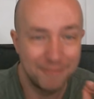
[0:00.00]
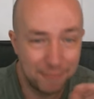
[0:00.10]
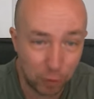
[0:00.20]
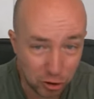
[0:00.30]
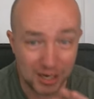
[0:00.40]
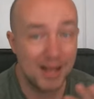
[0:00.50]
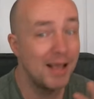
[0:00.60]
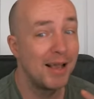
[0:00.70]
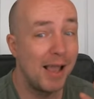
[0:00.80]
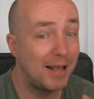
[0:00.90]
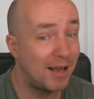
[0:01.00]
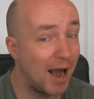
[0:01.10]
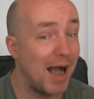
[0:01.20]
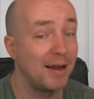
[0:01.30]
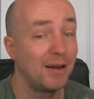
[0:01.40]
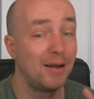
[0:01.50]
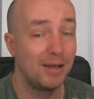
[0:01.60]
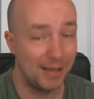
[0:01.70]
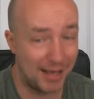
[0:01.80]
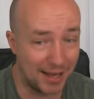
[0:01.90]
Fortunately, he can't
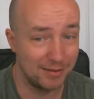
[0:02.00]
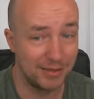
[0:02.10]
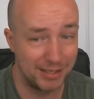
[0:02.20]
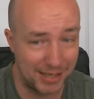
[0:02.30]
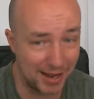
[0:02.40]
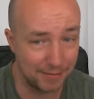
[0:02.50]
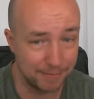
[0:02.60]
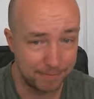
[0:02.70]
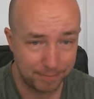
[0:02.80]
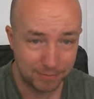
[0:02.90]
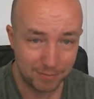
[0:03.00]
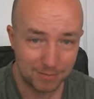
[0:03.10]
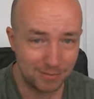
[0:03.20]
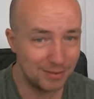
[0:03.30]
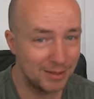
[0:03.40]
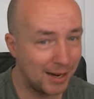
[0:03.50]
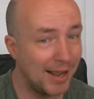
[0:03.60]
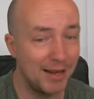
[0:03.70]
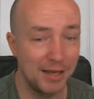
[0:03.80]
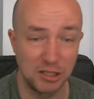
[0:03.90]
hit the king. The
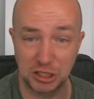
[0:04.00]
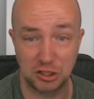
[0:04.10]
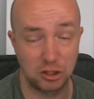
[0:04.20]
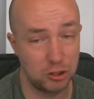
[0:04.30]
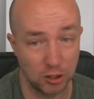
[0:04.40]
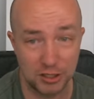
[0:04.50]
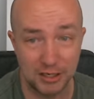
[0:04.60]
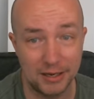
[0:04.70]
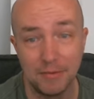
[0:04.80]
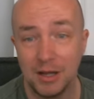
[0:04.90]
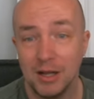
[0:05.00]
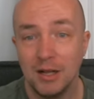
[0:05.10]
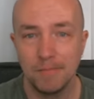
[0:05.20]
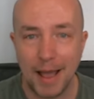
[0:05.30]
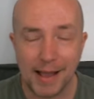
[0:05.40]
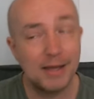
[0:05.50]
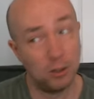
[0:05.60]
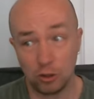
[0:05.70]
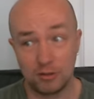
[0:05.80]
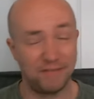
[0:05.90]
king is just dodging him, making it
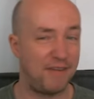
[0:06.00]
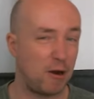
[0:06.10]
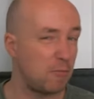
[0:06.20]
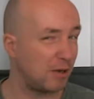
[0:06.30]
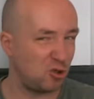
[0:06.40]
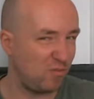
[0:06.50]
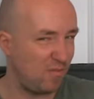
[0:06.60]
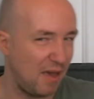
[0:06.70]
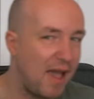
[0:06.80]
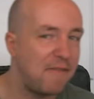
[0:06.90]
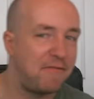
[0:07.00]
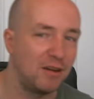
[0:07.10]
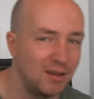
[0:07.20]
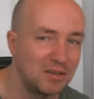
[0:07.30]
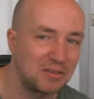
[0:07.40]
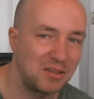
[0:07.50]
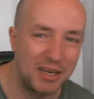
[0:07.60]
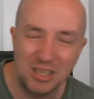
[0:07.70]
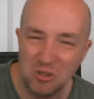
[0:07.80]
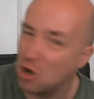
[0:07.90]
look very much effortless.
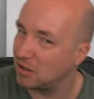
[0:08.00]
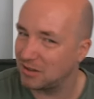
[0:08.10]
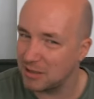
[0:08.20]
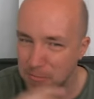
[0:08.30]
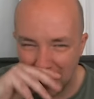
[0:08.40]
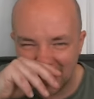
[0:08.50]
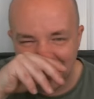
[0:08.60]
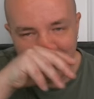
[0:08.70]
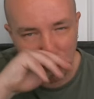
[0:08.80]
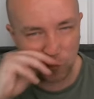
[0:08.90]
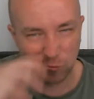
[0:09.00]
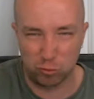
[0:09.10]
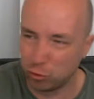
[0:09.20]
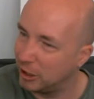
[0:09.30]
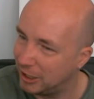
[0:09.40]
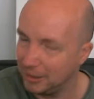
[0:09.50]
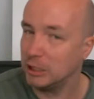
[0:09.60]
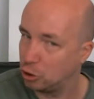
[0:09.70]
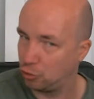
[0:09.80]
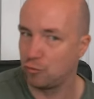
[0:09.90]
Like he's not seems like he's not
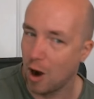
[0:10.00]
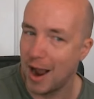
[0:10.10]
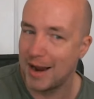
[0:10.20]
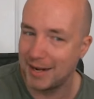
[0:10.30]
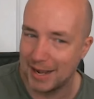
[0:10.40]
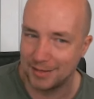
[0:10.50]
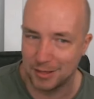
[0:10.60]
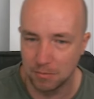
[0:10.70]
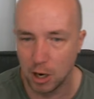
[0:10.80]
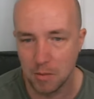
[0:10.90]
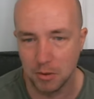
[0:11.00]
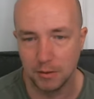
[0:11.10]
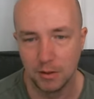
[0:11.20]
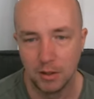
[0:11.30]
really trying at the moment